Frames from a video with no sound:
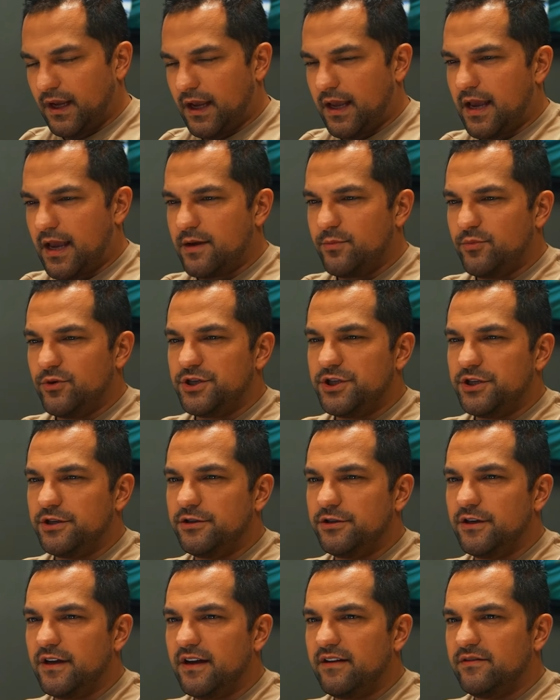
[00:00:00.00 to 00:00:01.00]
I
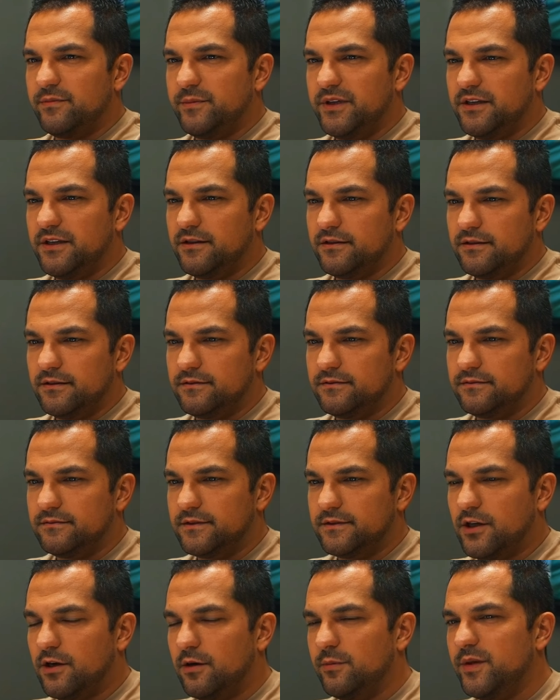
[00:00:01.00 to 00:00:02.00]
appreciate you having me on.
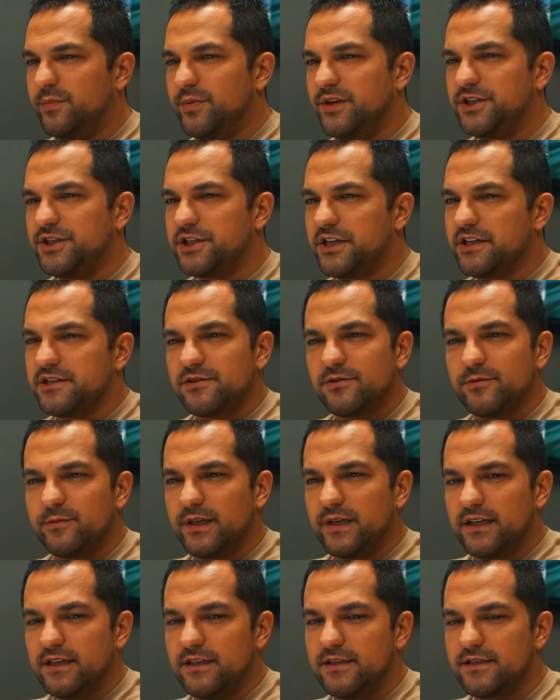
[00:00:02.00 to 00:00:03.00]
Call me PJ, so
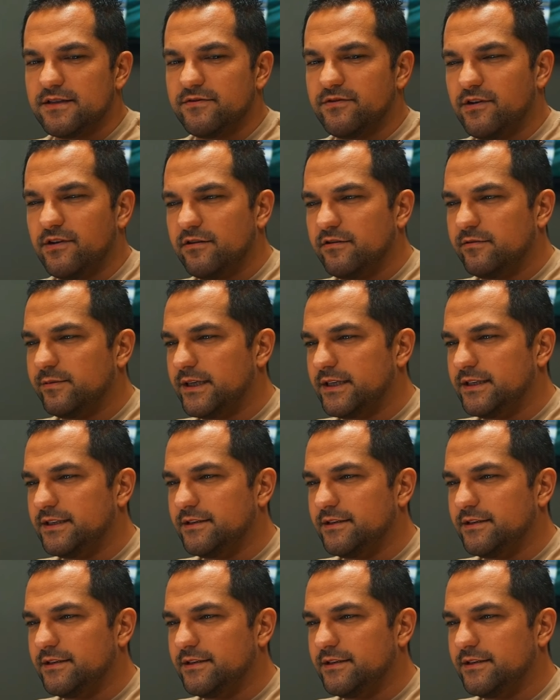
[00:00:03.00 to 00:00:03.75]
make it easy for everybody.